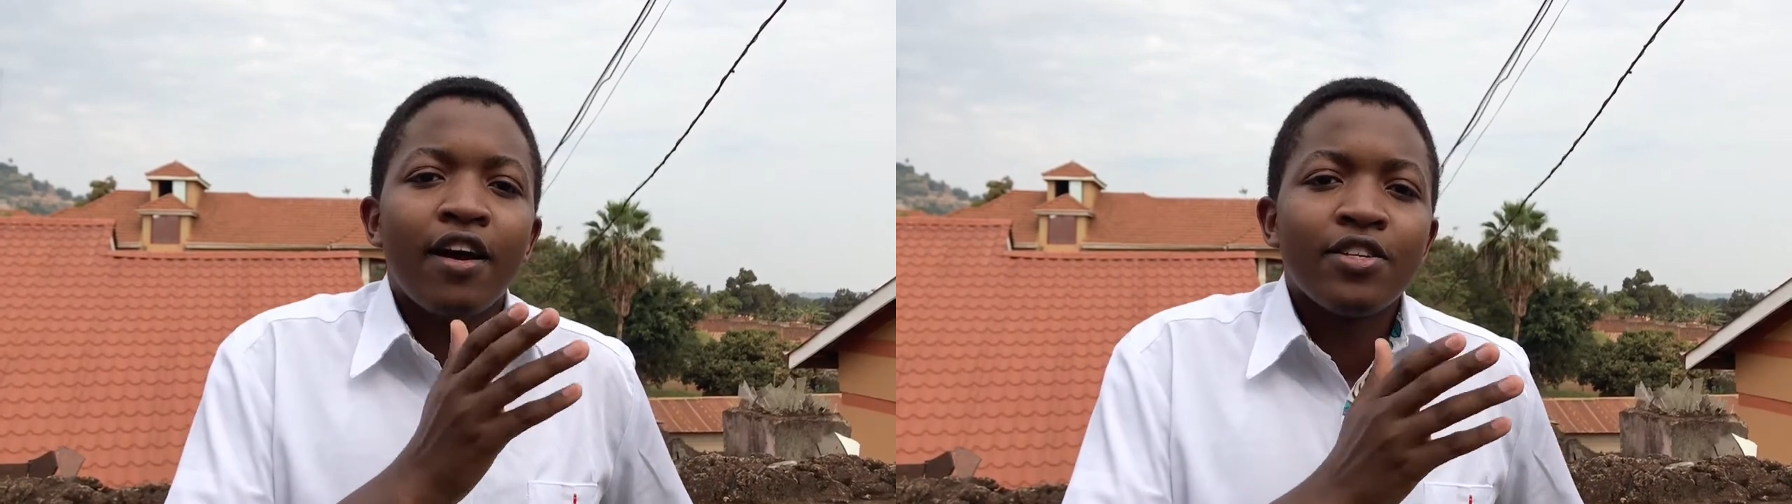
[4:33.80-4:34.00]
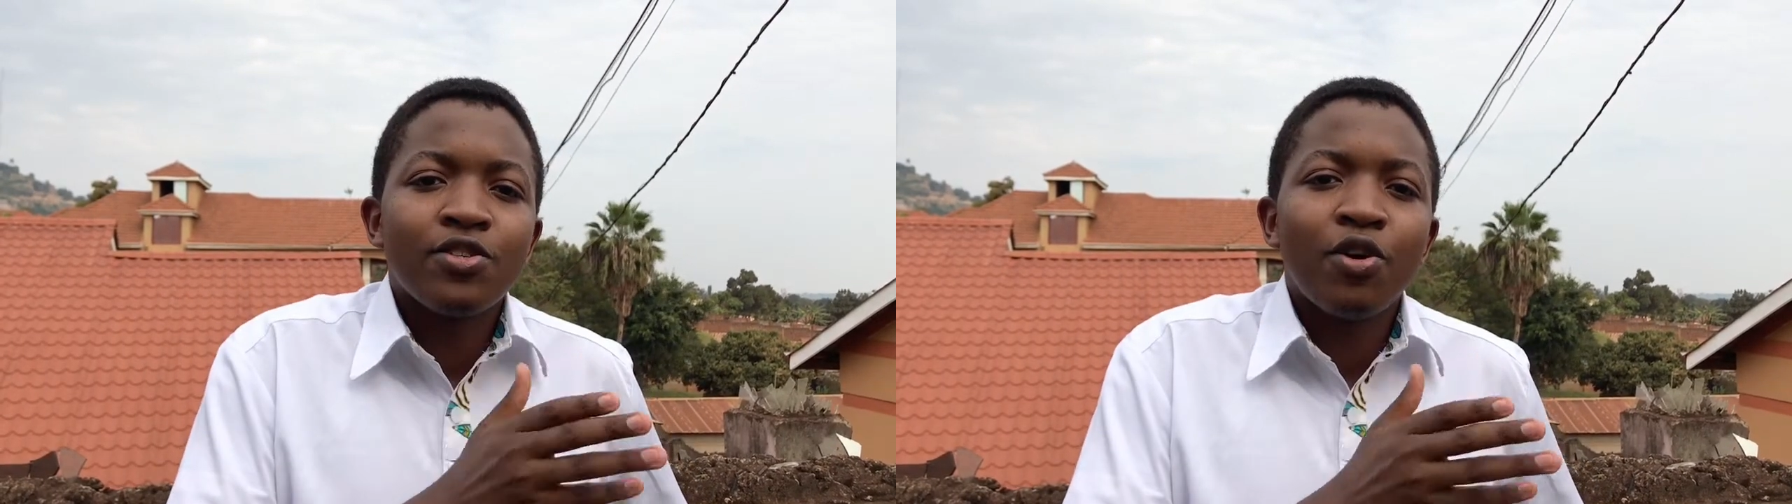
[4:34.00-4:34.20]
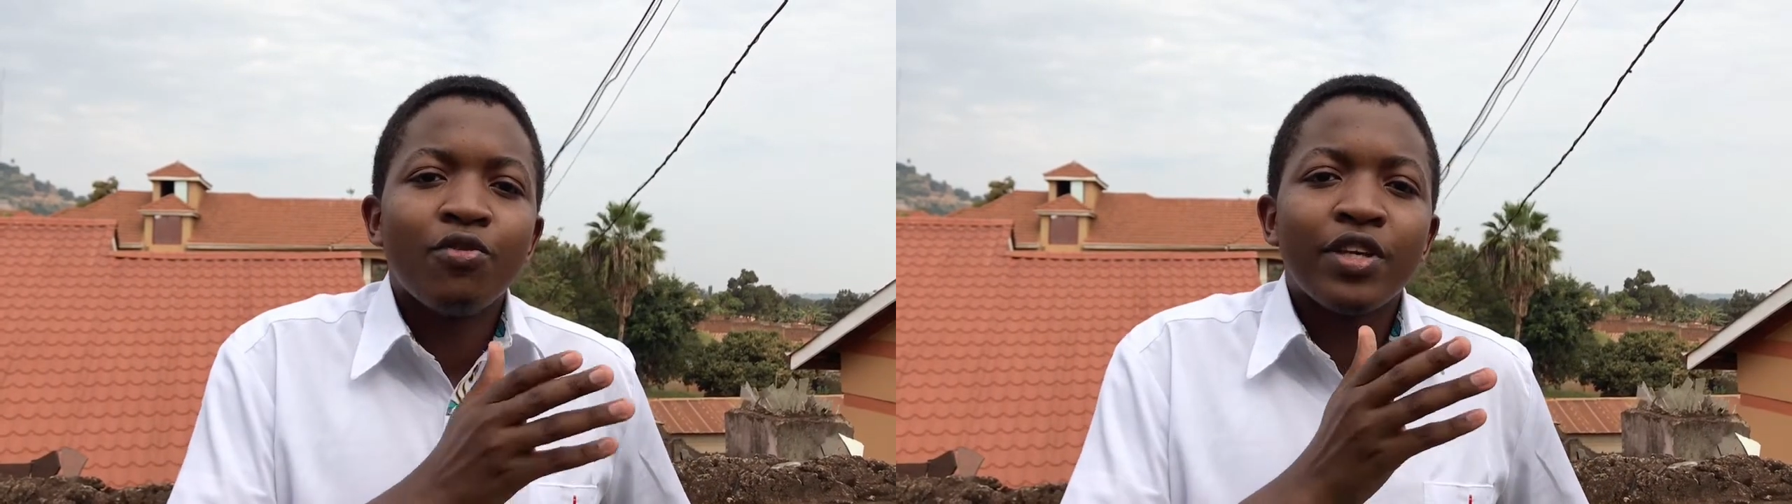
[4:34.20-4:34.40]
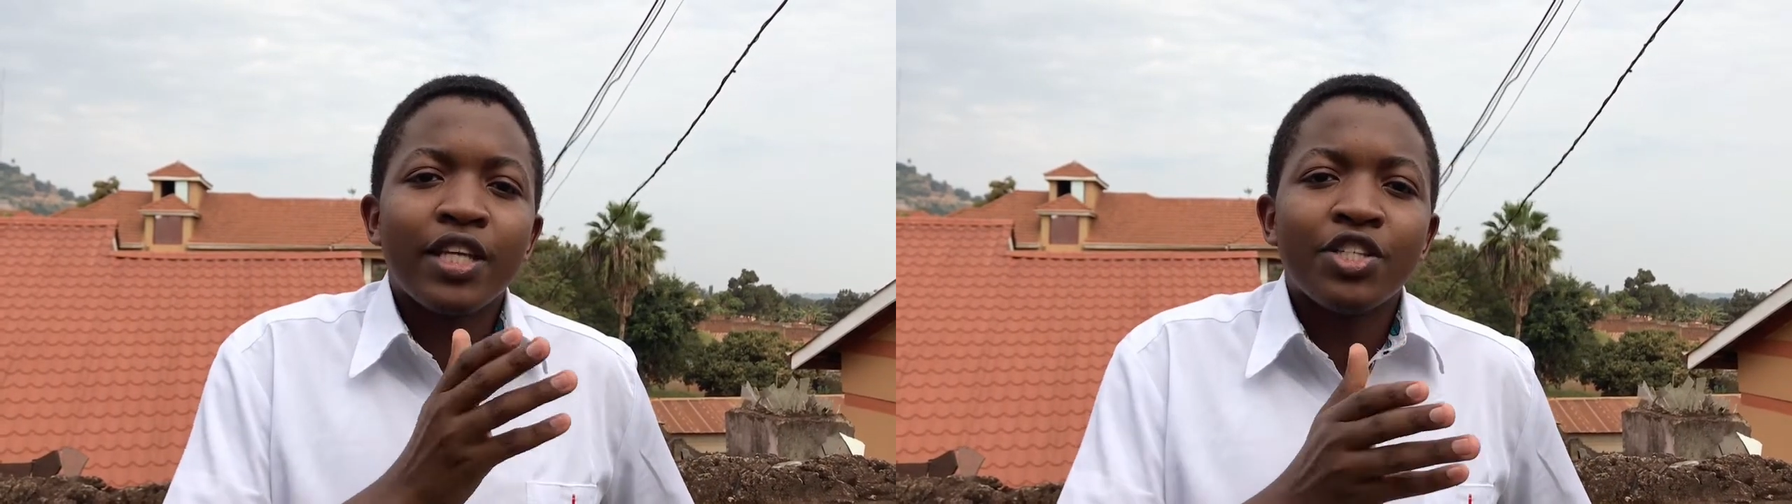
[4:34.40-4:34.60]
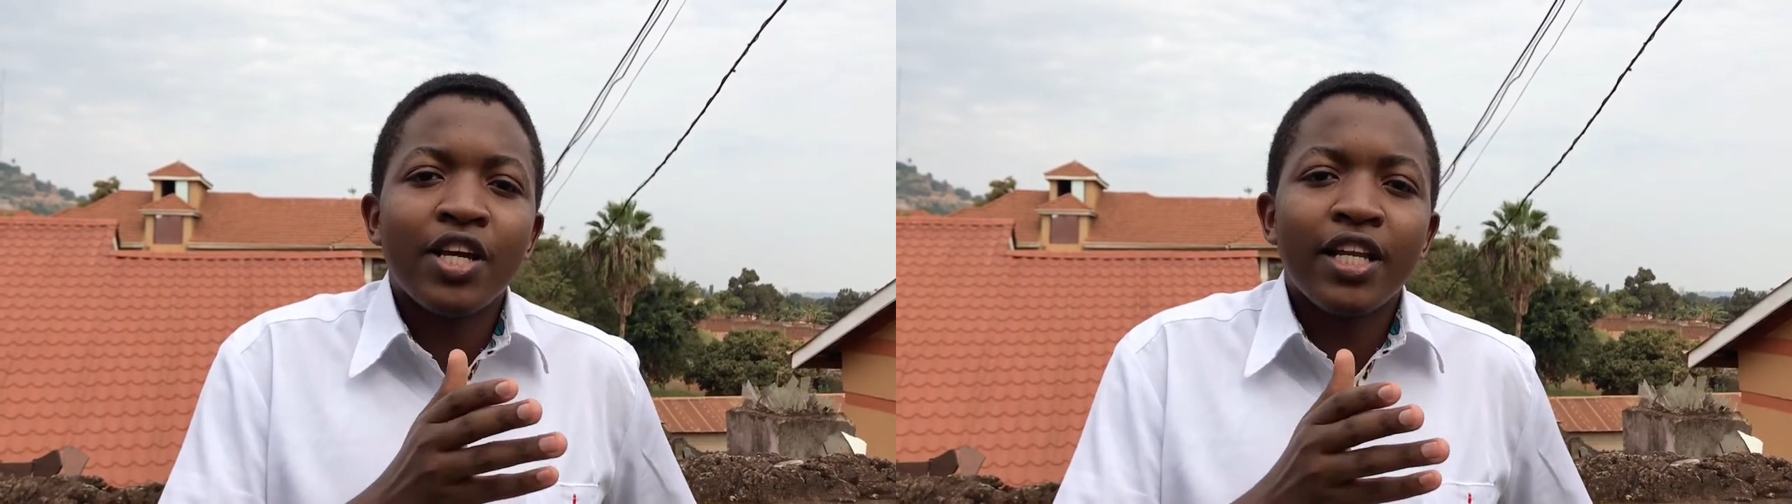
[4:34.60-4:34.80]
solving
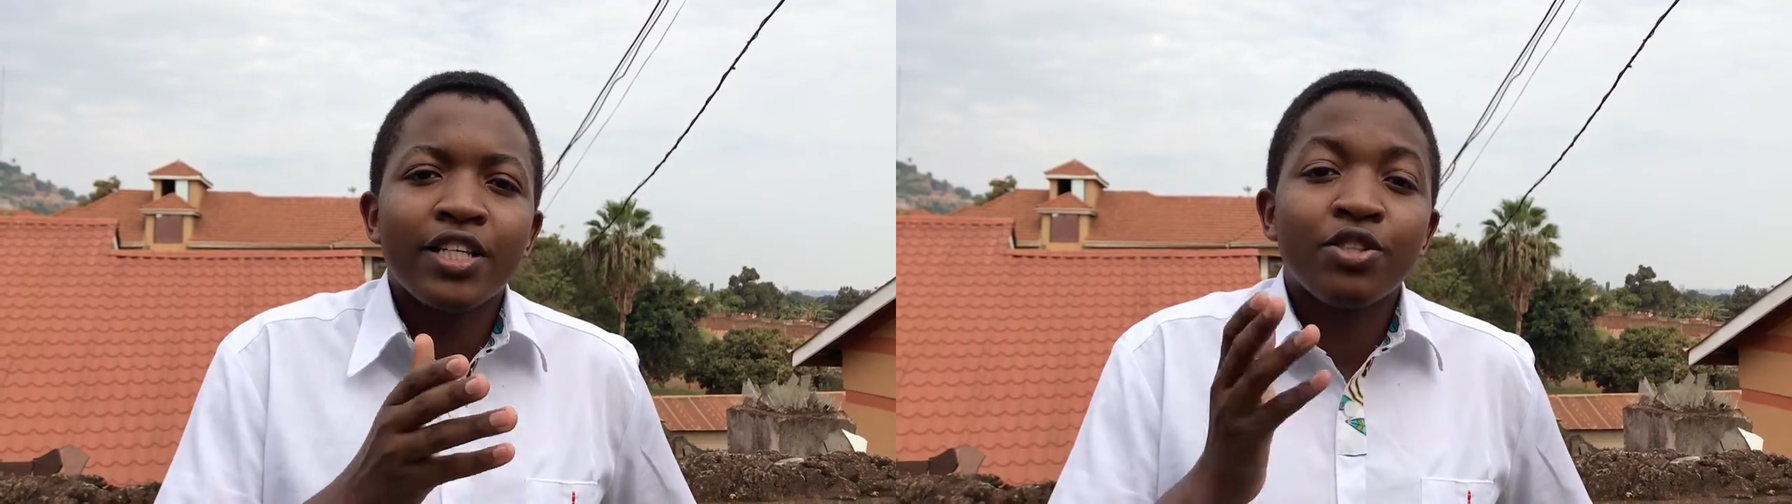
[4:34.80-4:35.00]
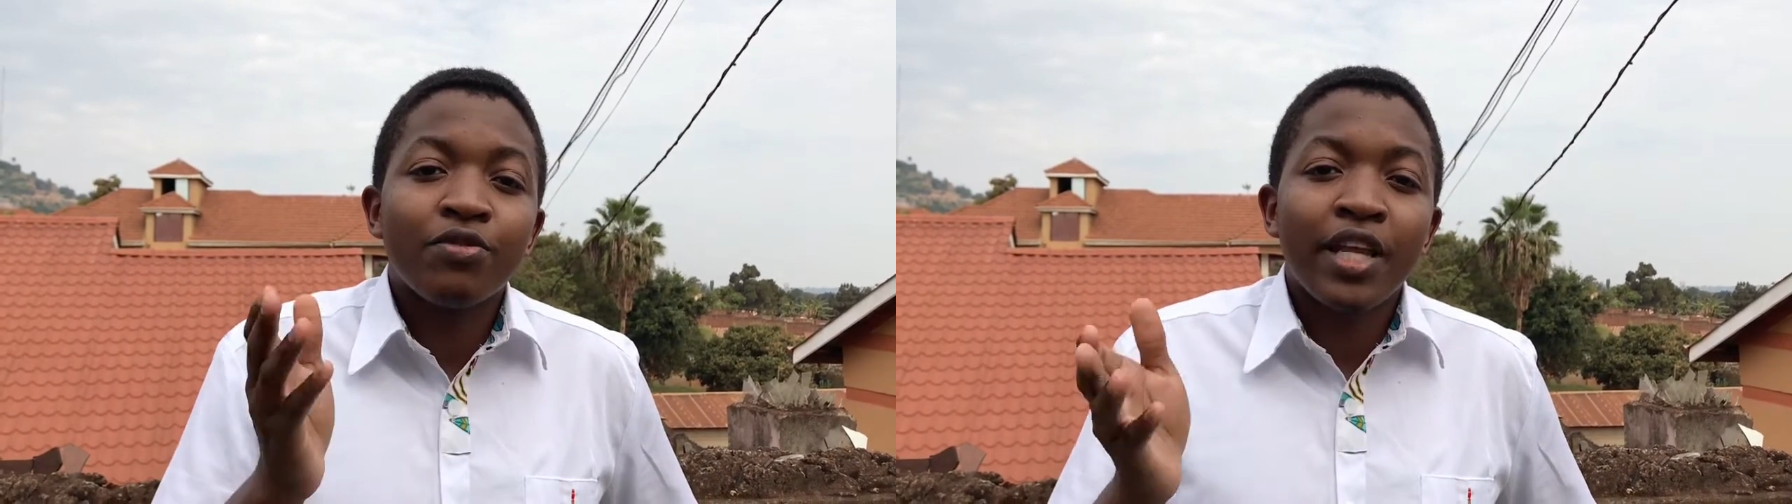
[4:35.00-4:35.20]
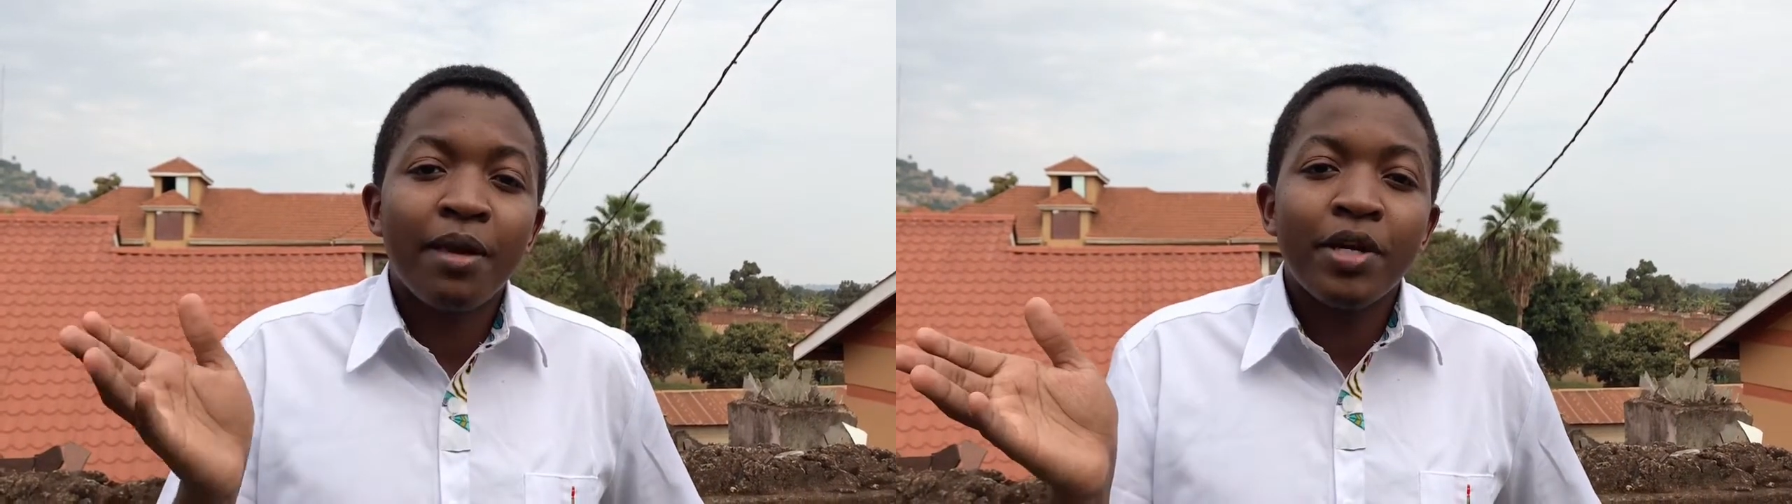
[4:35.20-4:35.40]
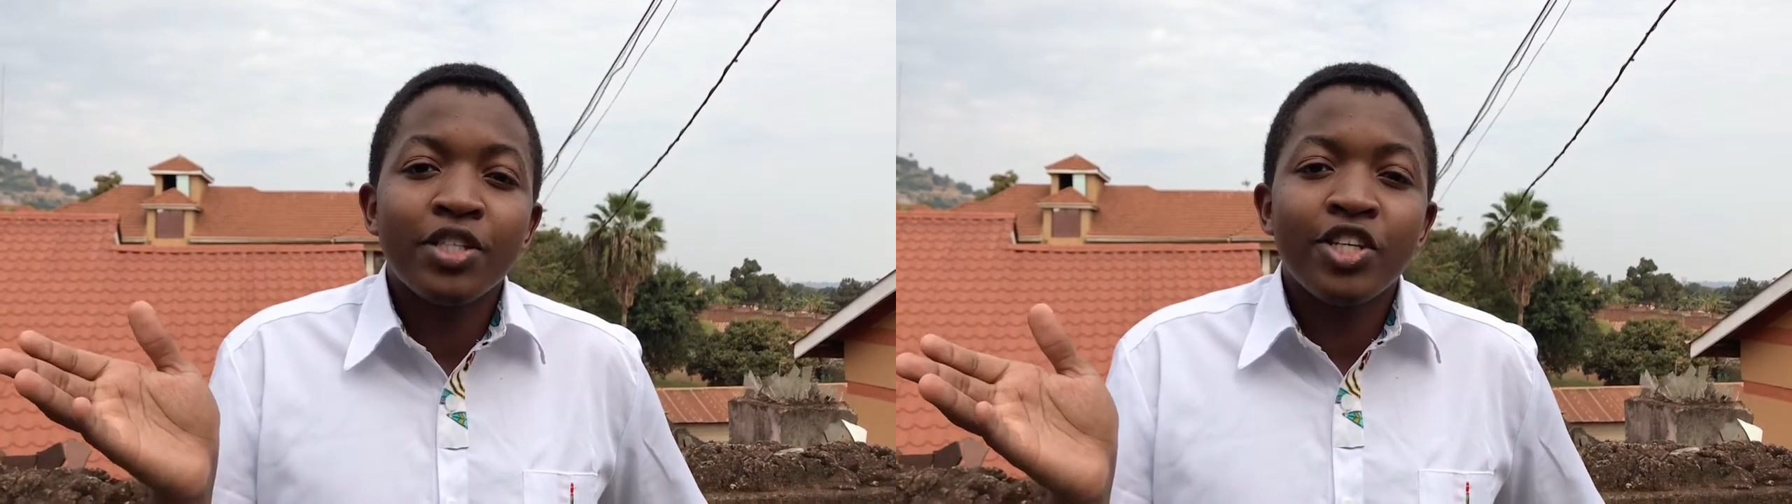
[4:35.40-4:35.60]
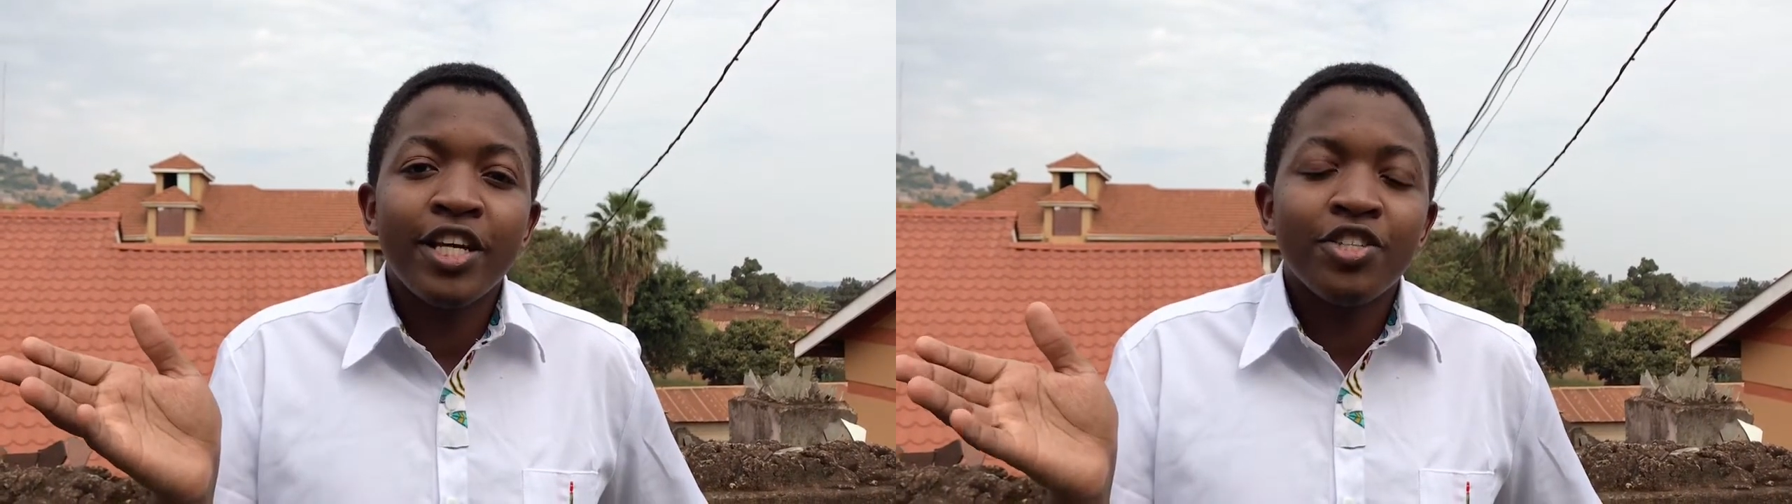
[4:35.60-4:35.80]
the challenge of climate
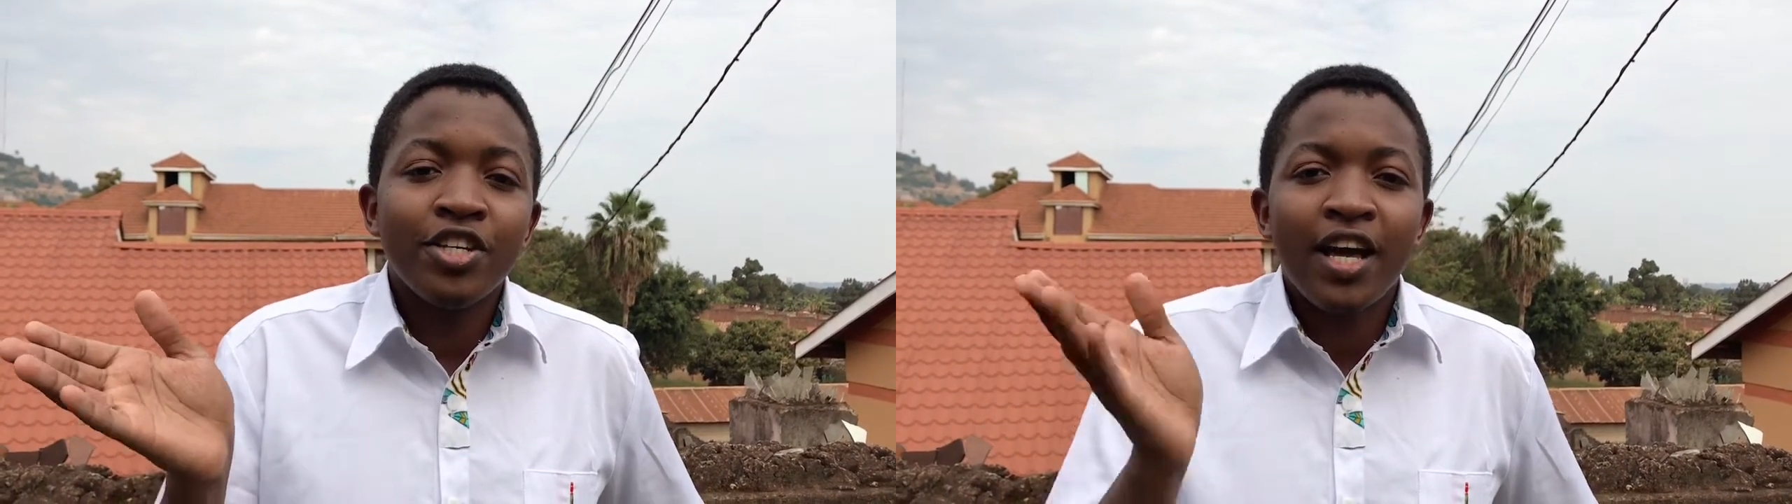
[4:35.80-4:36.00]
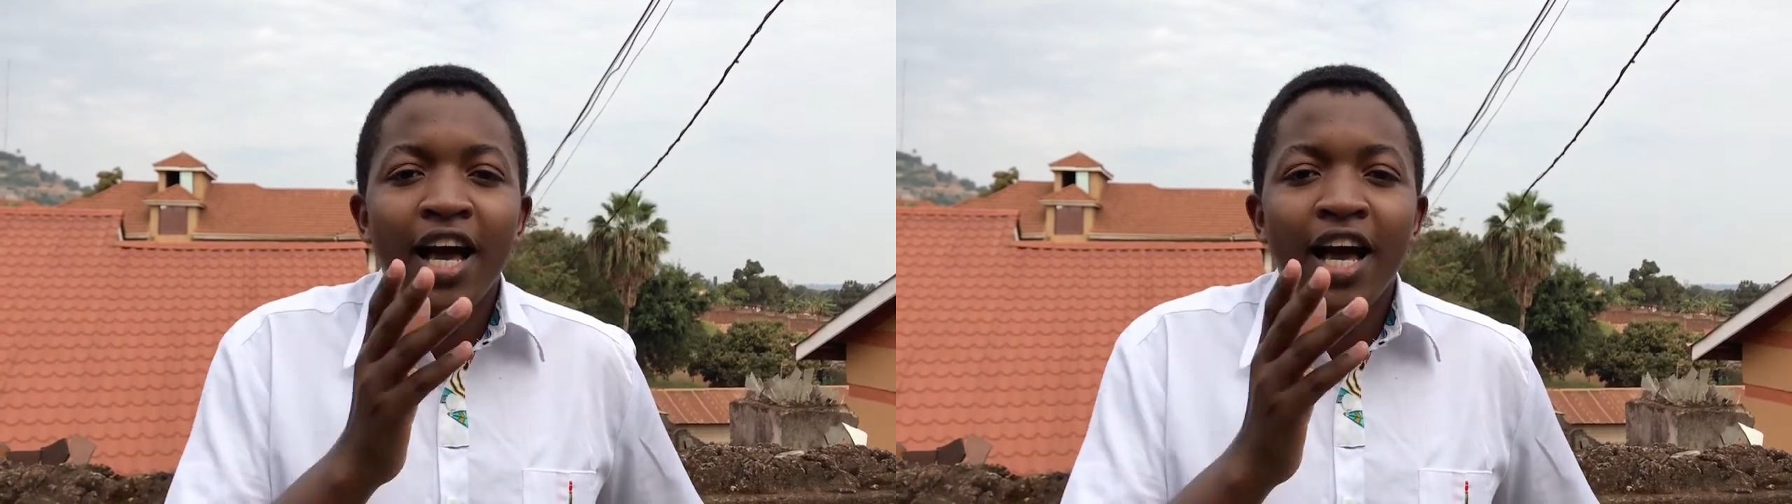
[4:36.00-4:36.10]
change